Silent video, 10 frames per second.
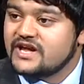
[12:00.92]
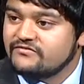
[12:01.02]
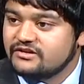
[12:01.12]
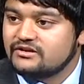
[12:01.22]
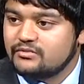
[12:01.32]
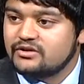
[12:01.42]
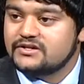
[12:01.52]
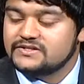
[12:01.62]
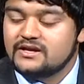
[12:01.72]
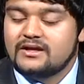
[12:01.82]
African
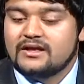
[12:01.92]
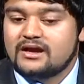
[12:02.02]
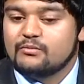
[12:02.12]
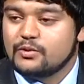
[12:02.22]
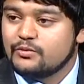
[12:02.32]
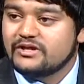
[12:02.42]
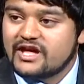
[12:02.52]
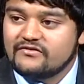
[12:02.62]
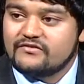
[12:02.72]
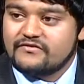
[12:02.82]
communities. We really
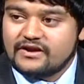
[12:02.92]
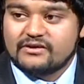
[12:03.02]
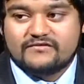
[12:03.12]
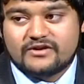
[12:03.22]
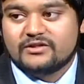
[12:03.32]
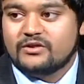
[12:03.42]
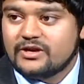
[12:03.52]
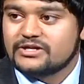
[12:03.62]
have a very, very large